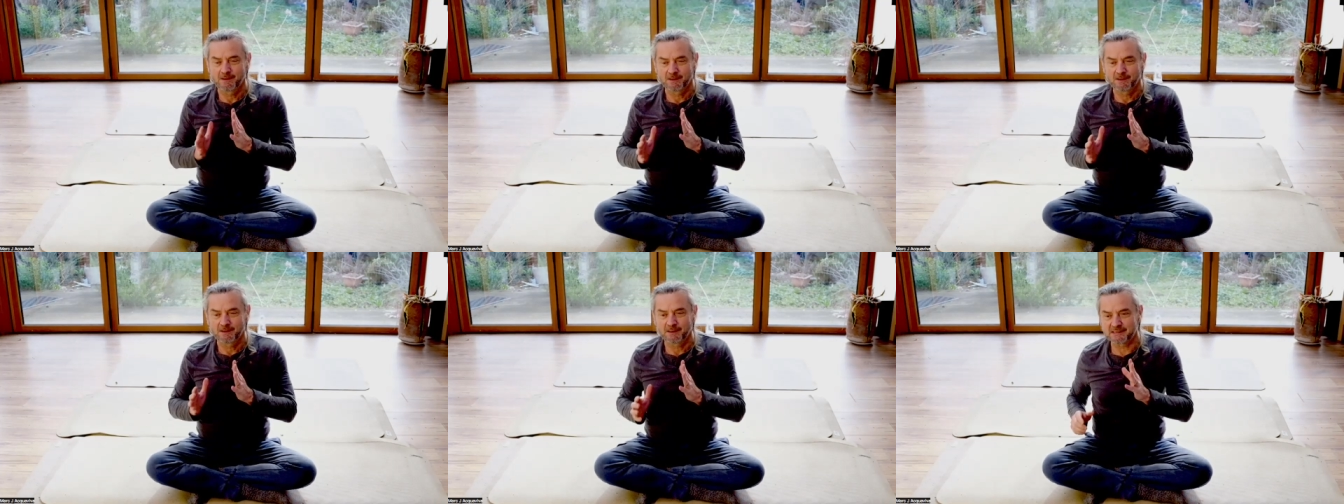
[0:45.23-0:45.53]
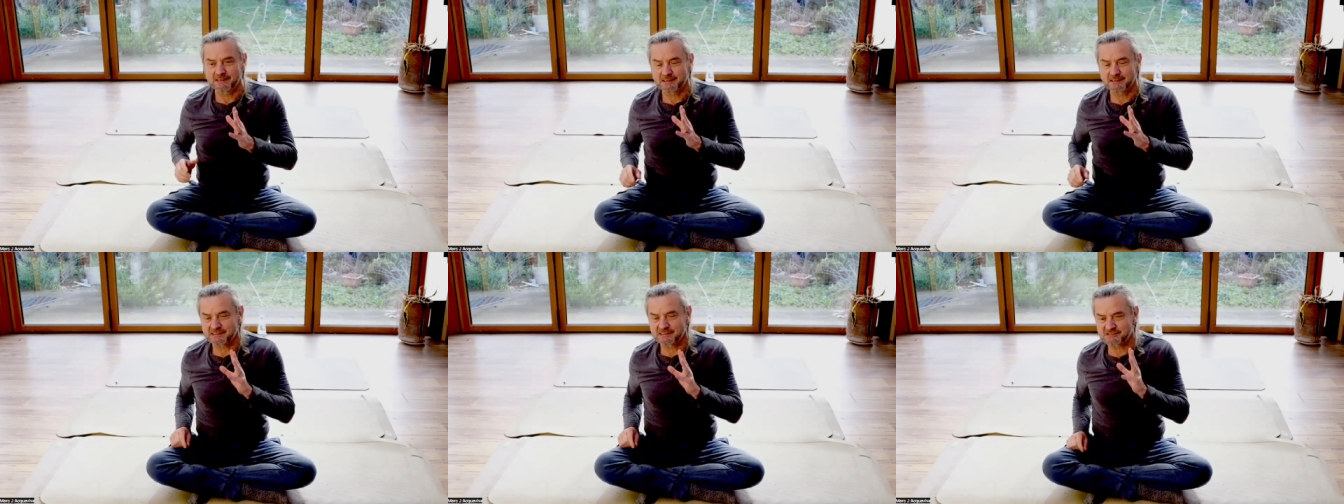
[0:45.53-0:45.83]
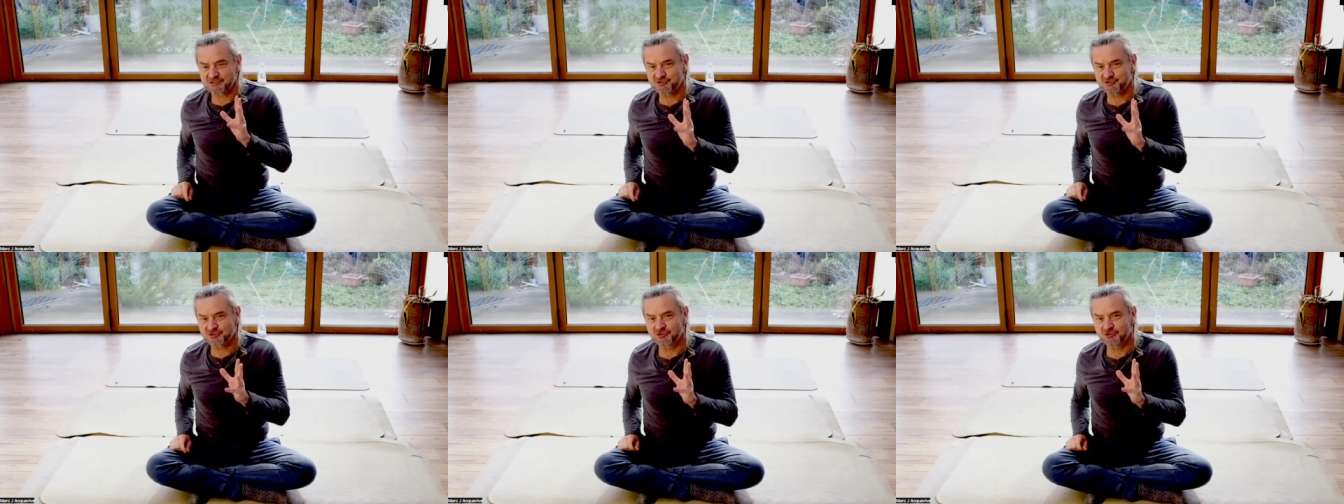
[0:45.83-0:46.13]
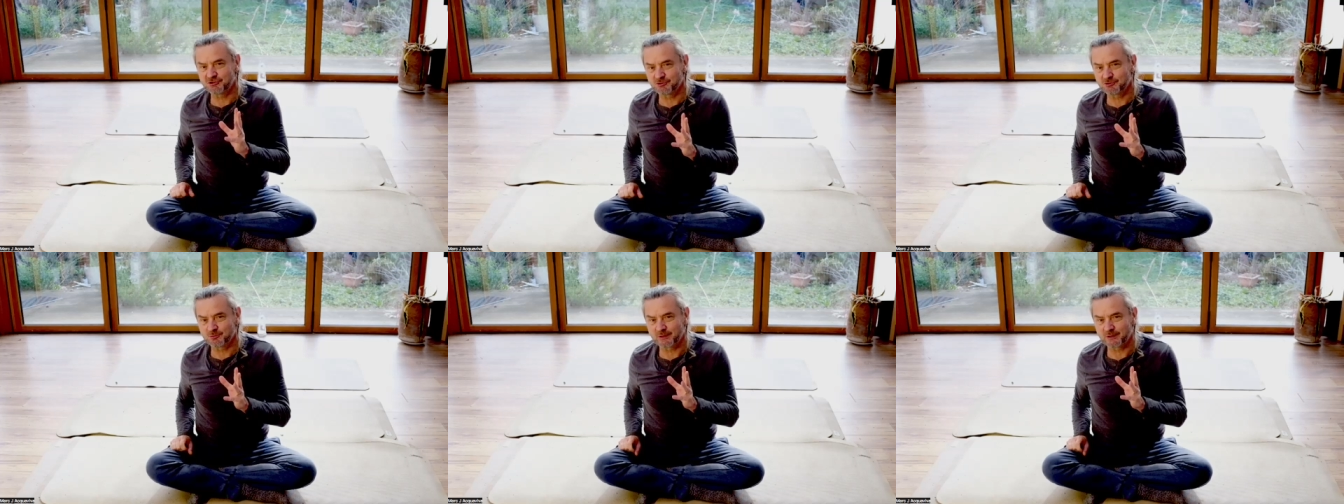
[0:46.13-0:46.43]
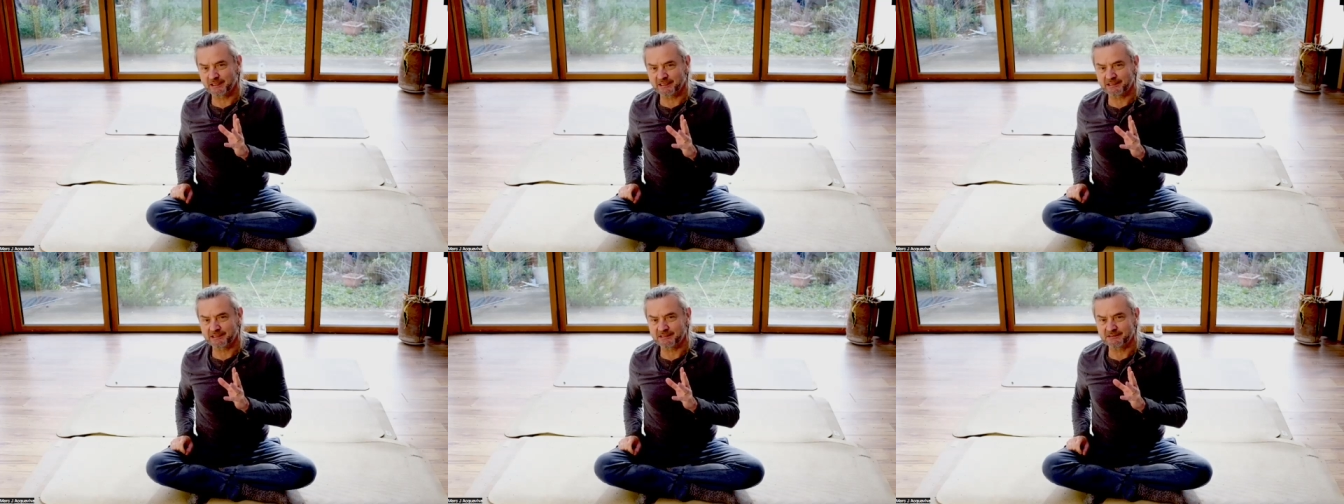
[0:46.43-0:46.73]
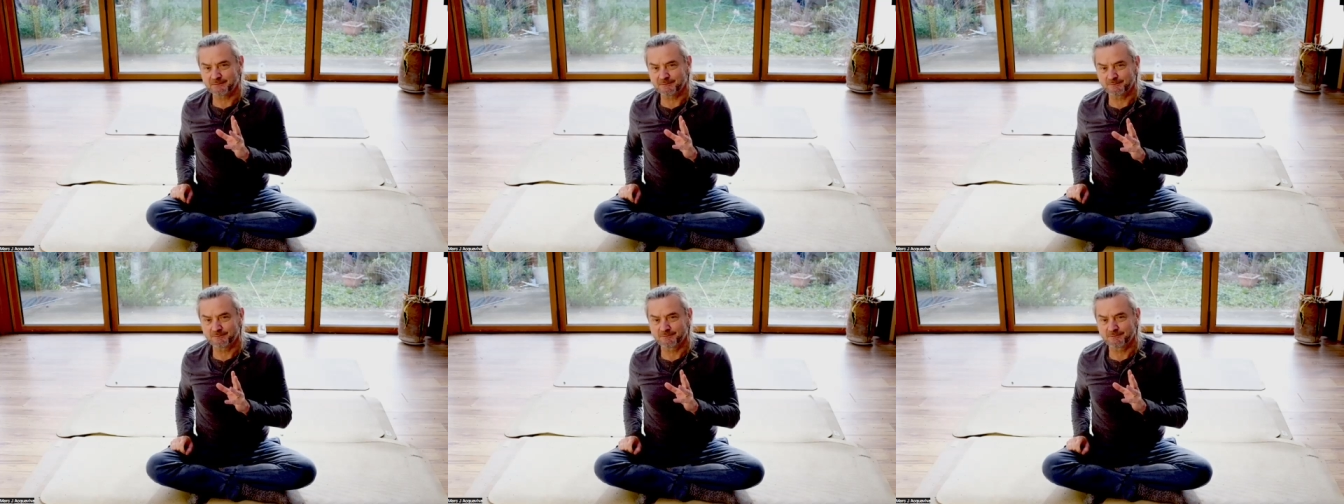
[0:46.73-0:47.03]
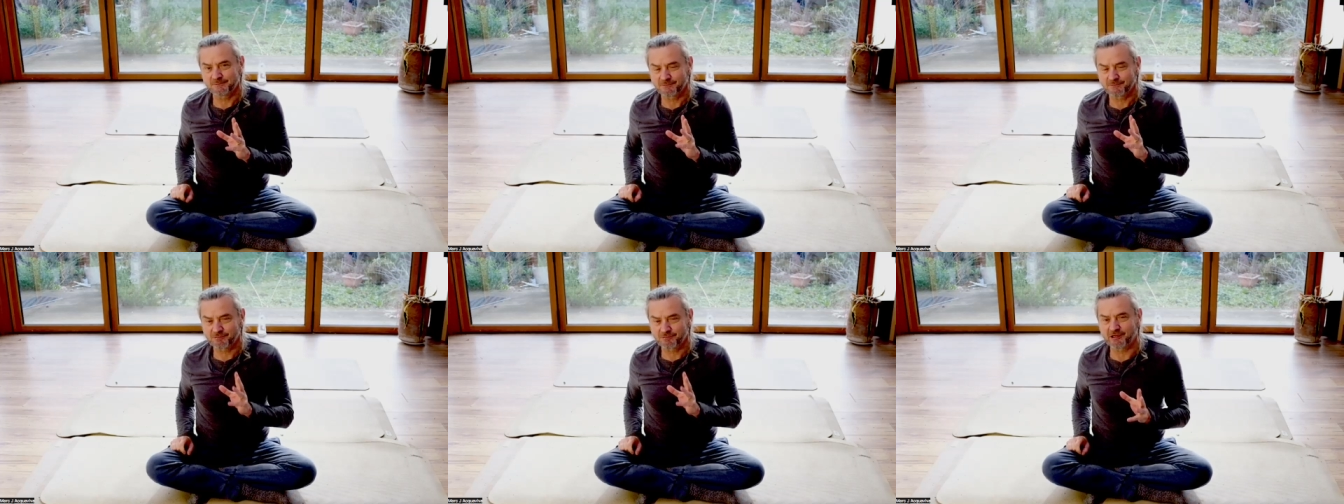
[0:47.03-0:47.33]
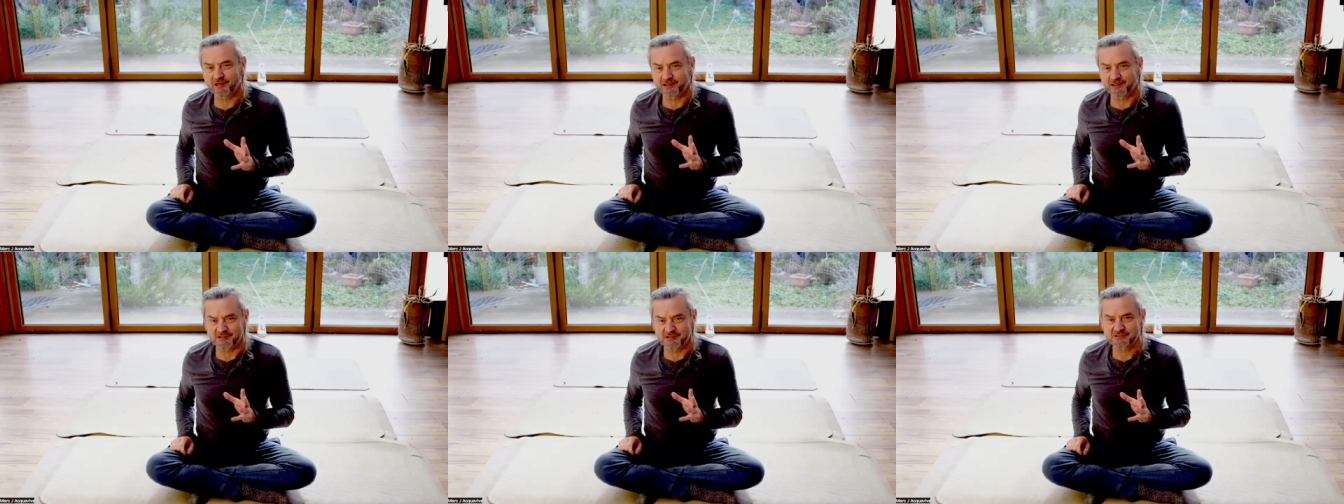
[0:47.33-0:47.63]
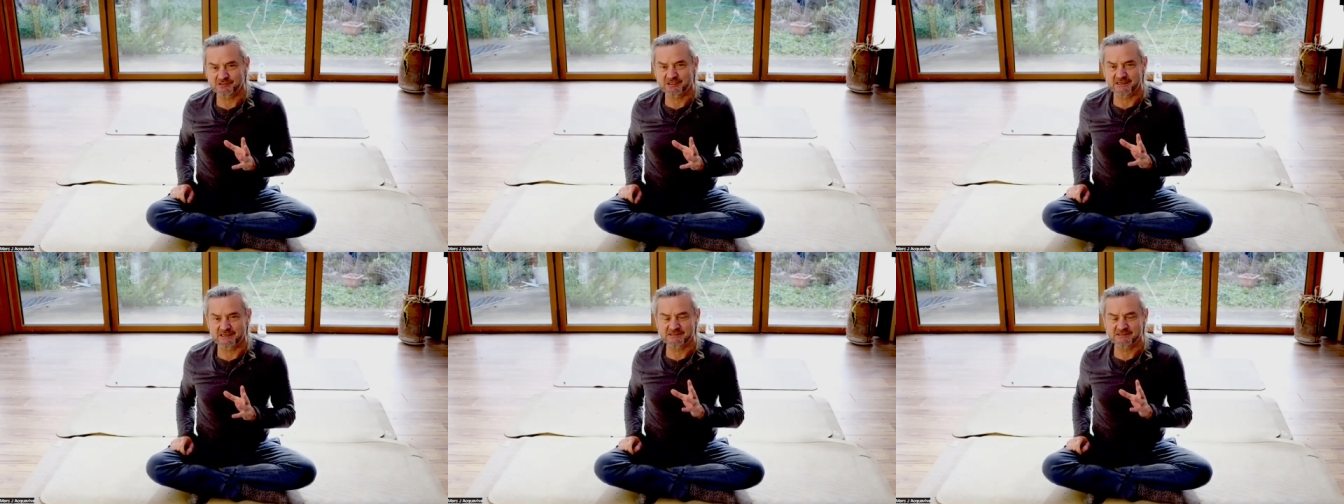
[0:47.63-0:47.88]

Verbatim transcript: It, it's a two-way thing, you see.